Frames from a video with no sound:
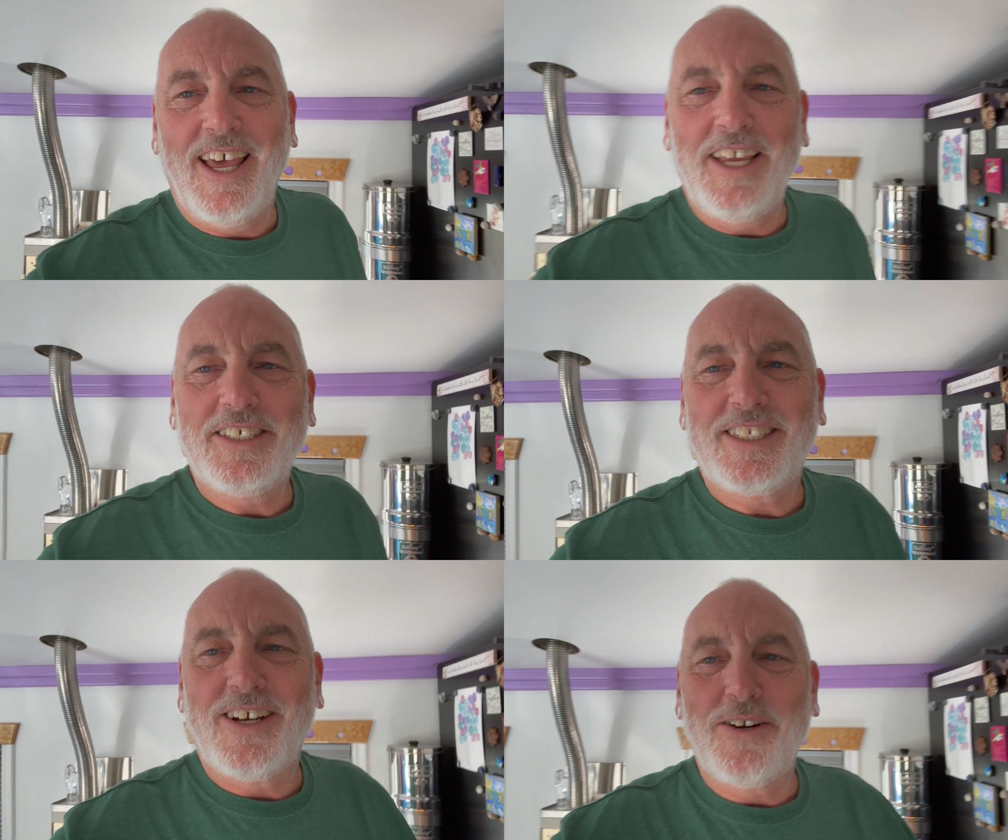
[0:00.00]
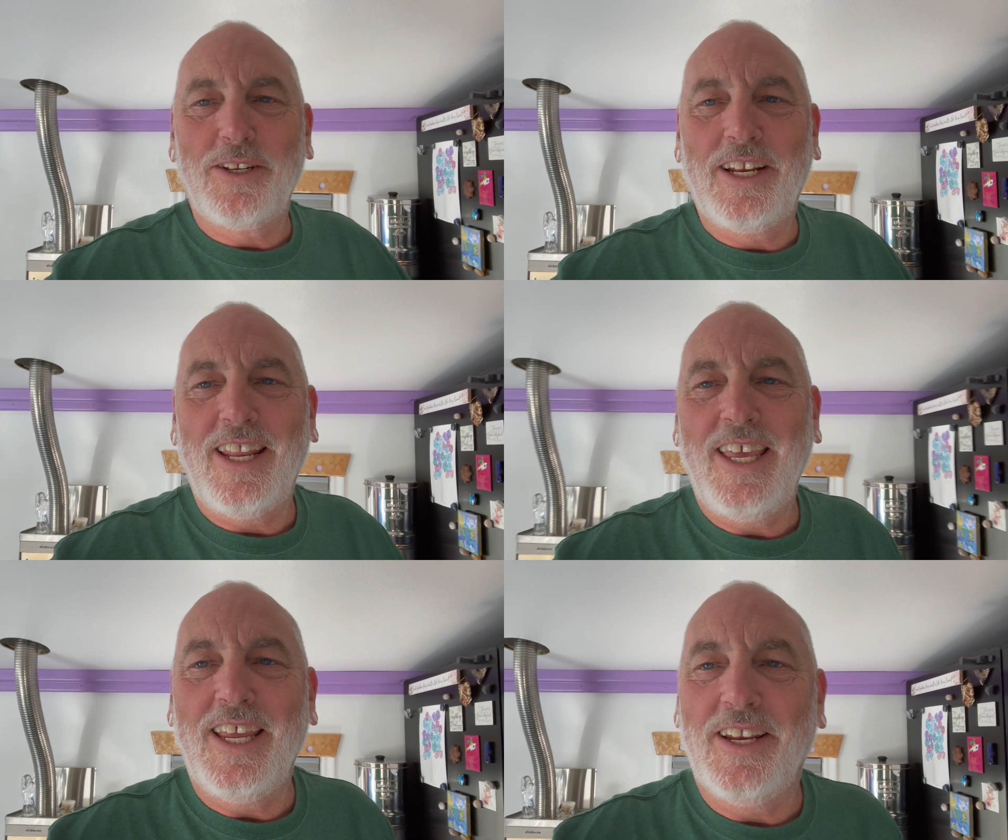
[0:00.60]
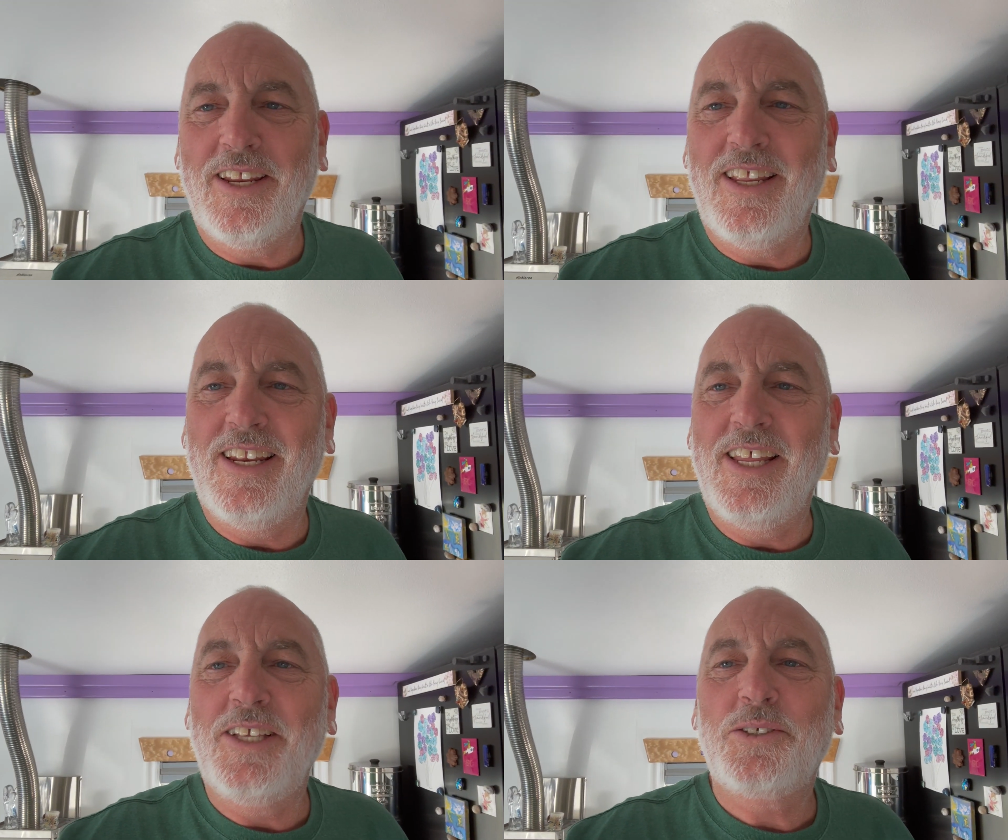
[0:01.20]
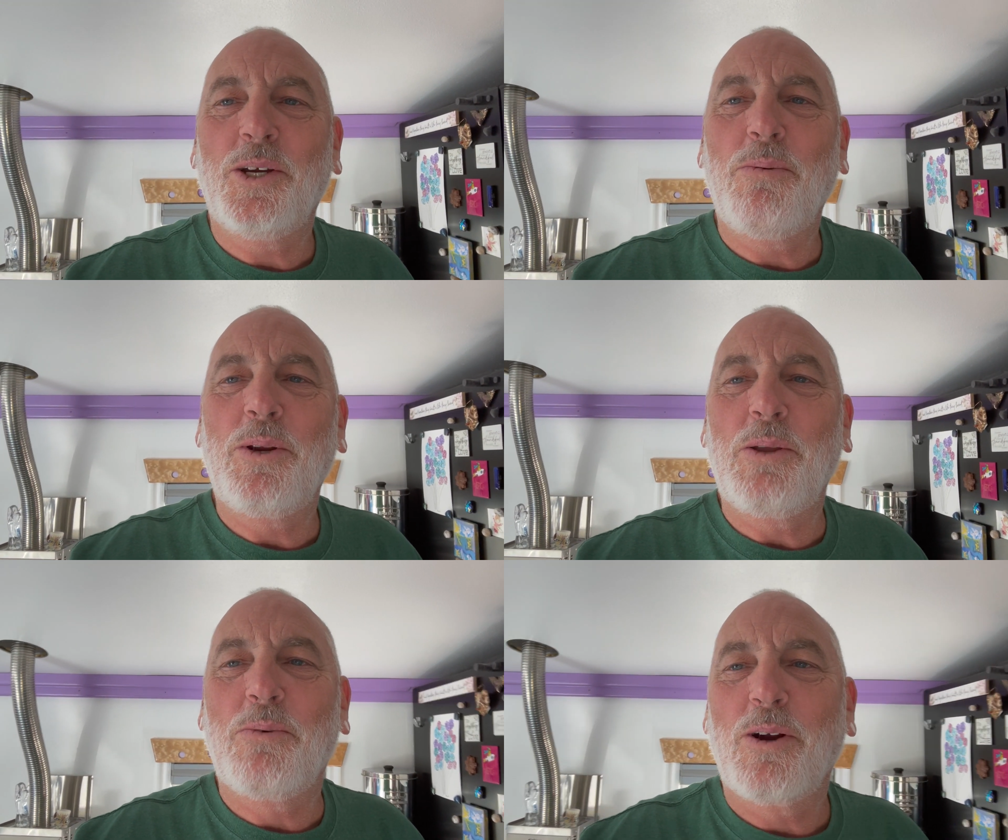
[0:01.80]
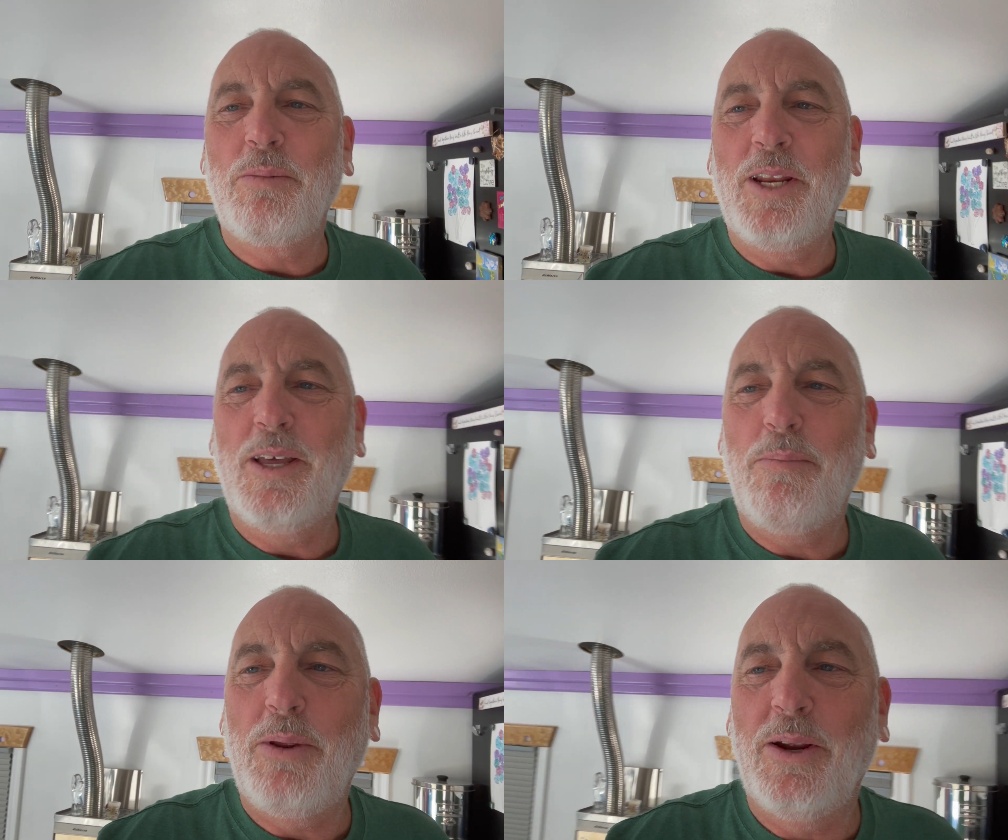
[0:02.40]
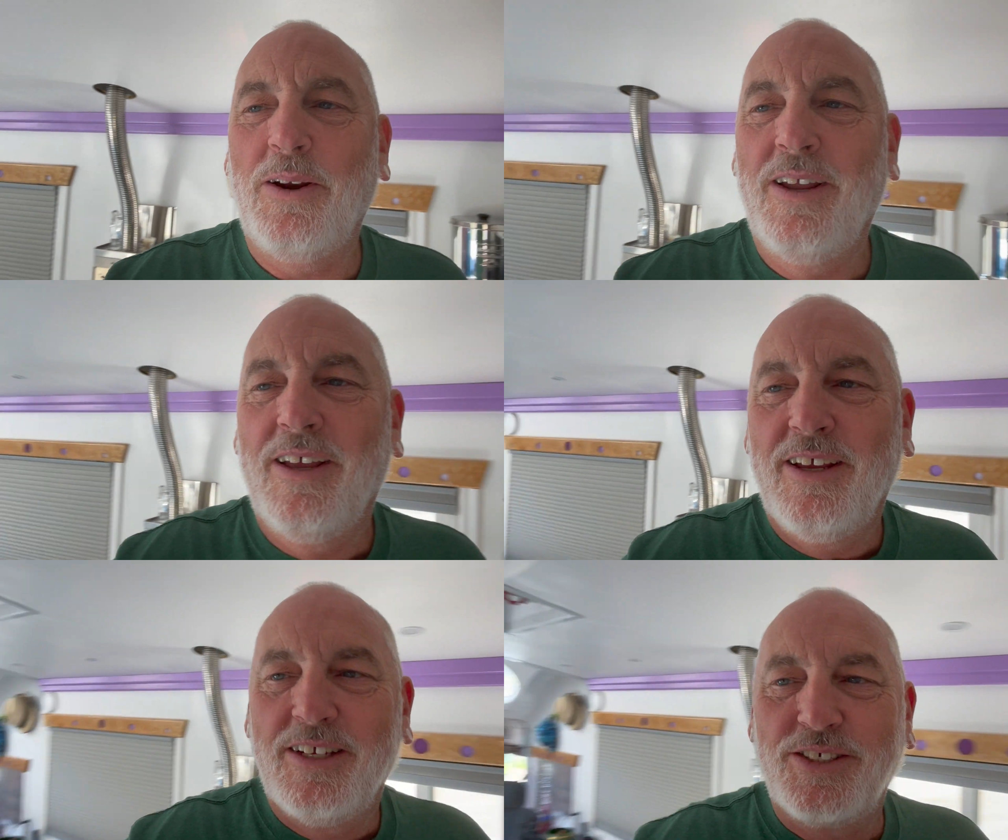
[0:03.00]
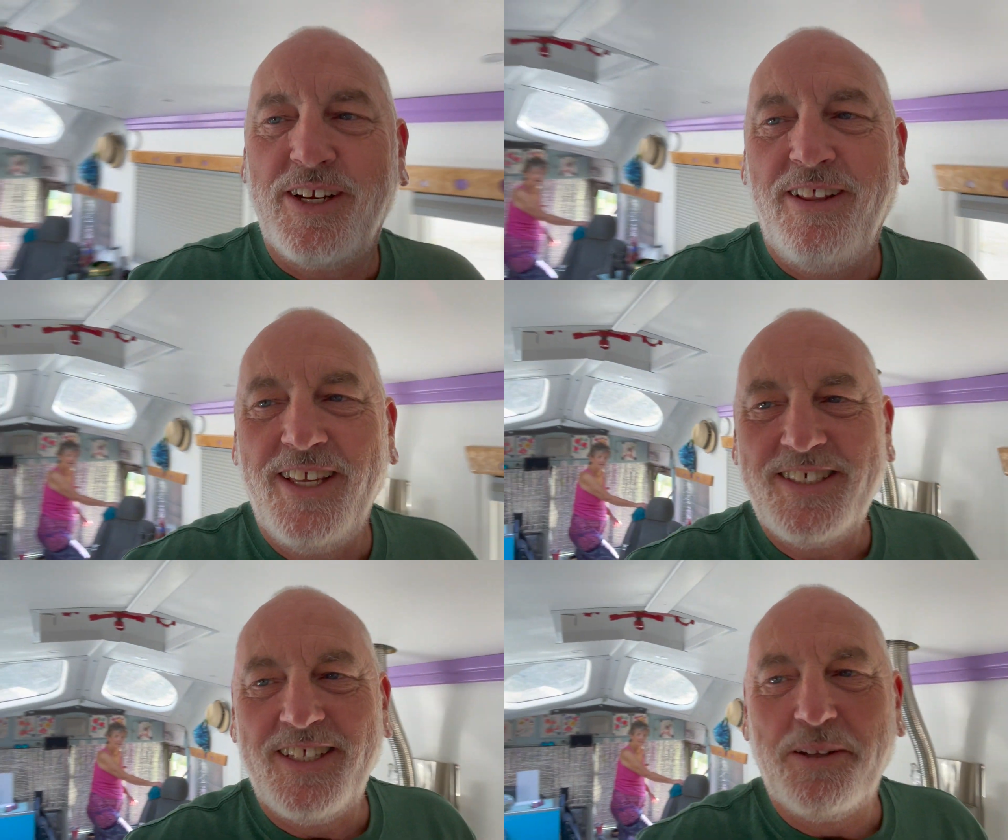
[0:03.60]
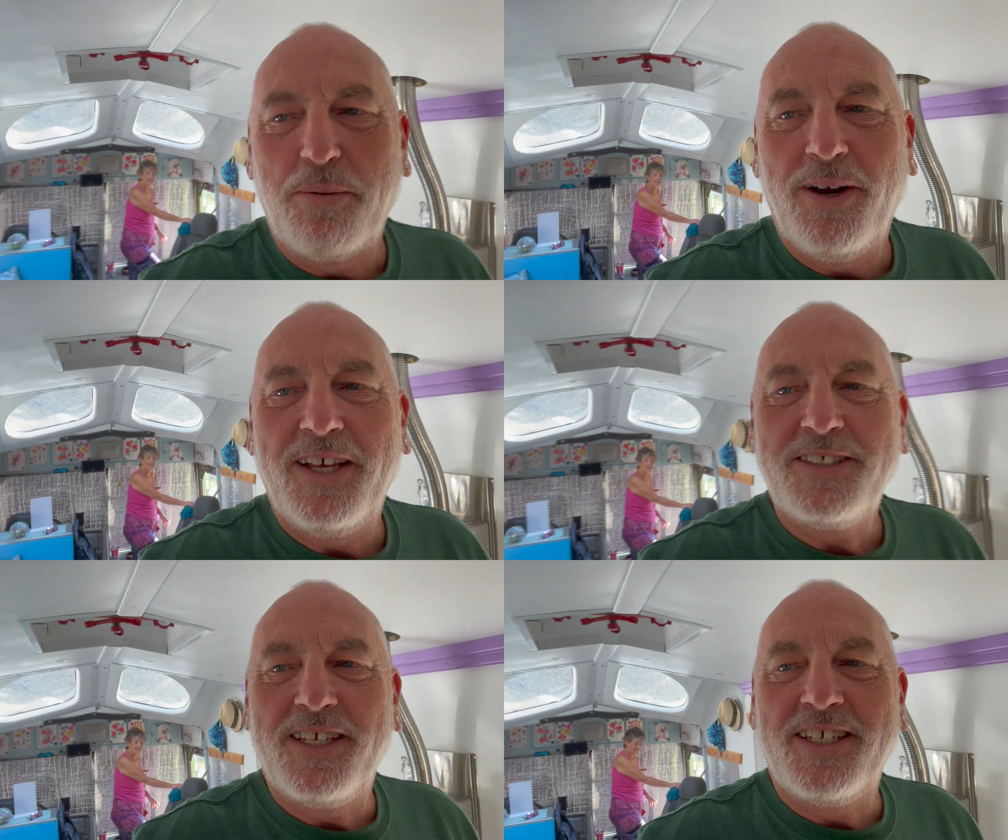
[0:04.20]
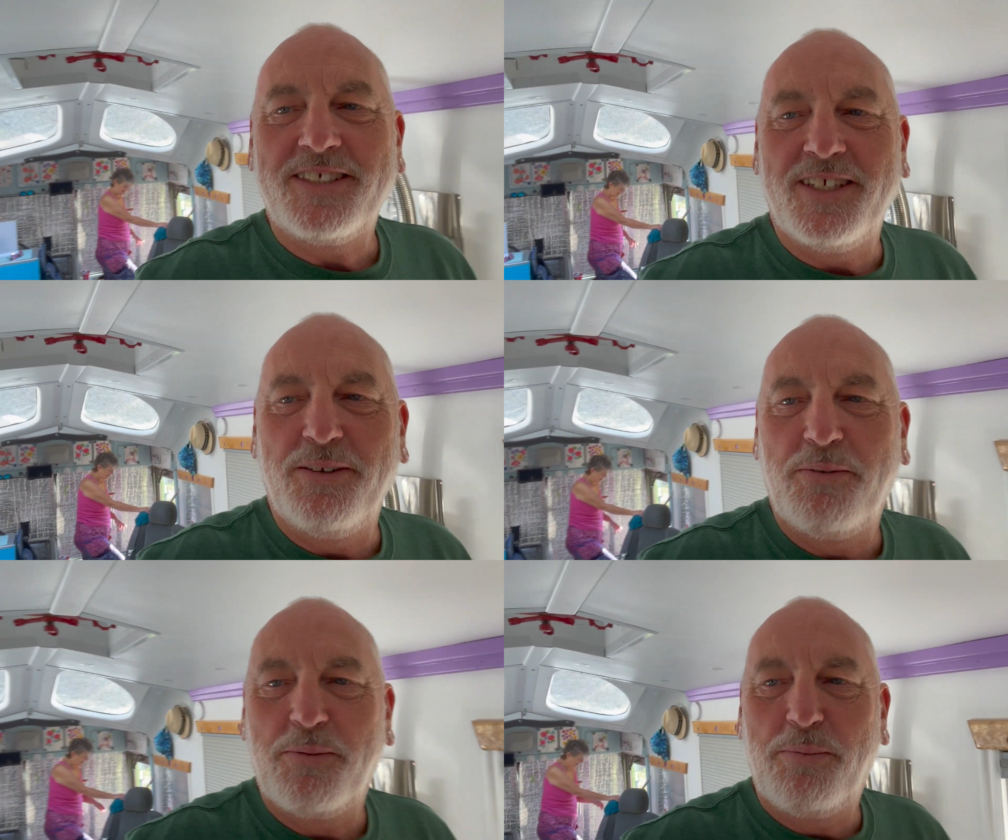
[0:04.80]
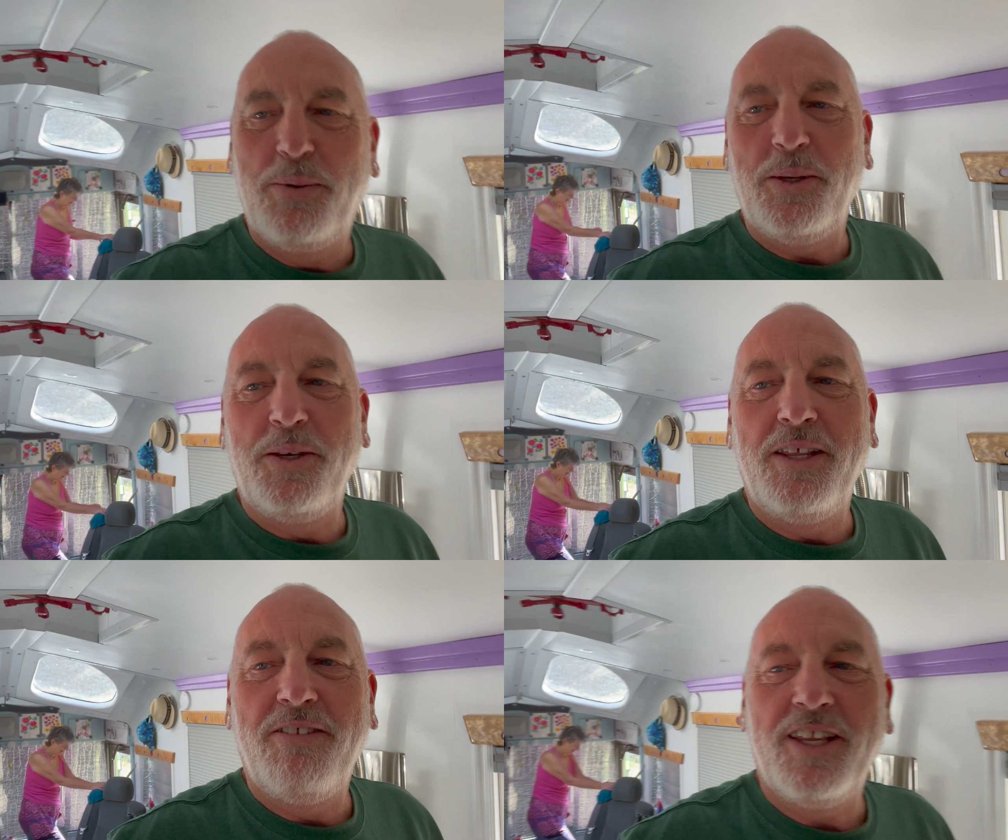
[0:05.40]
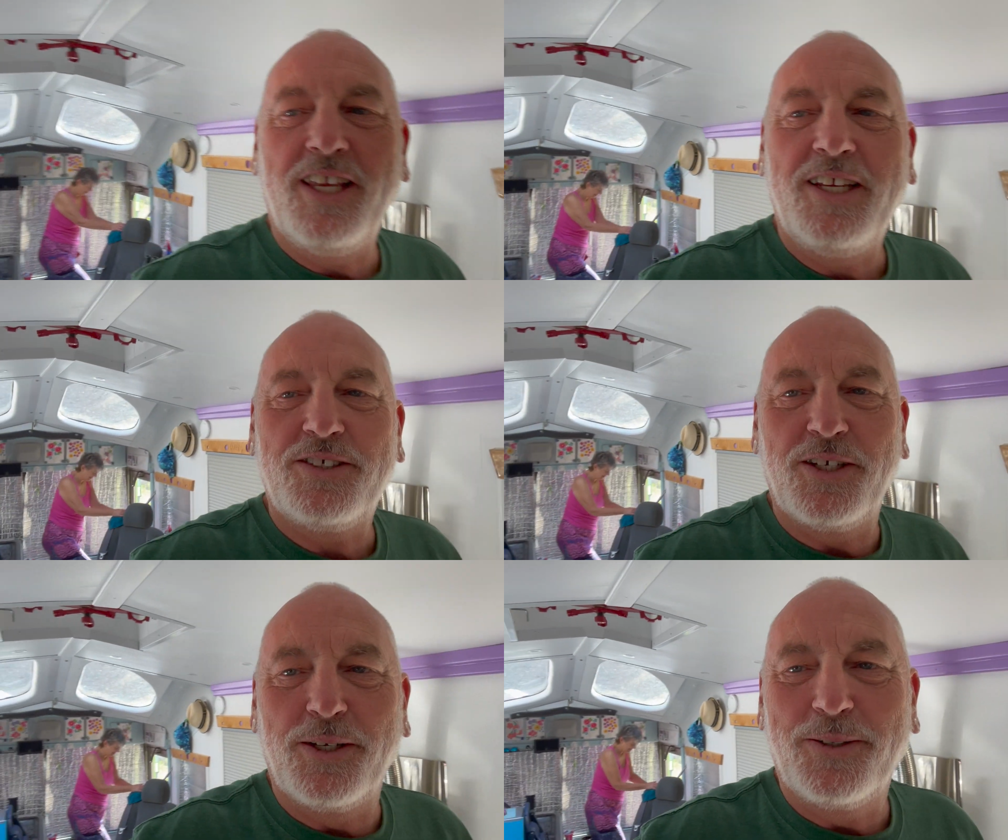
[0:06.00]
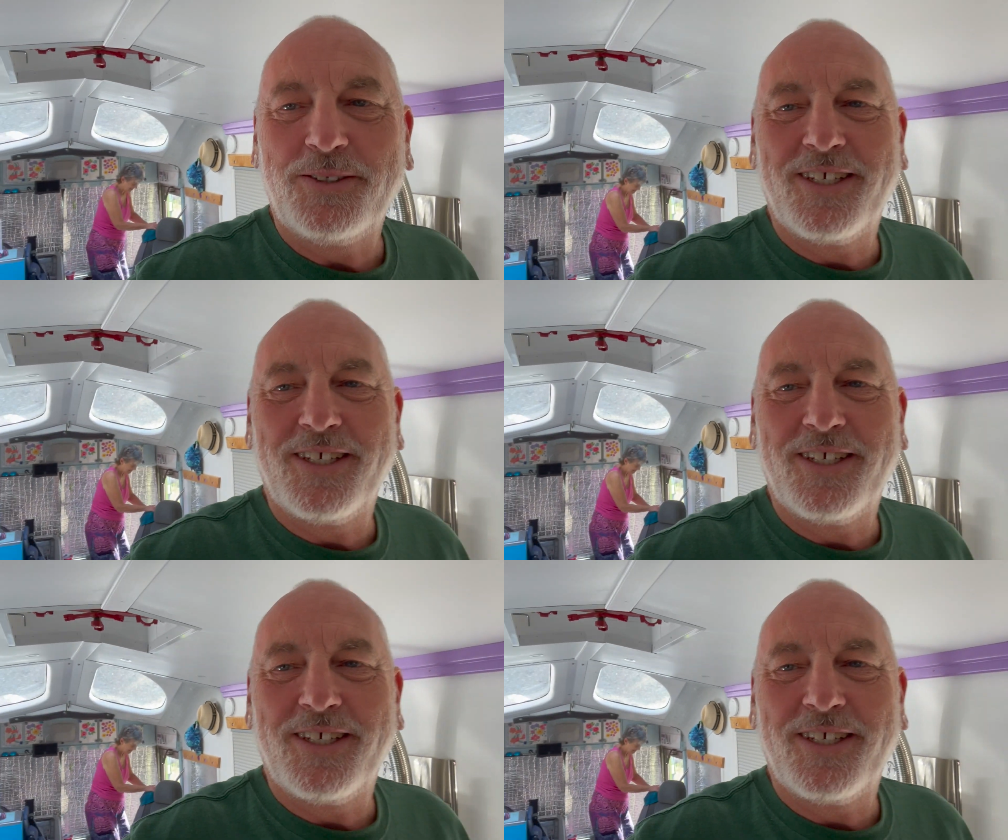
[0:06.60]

I started late. It's already warming up here. Shelley's in the process of putting in the heat shields.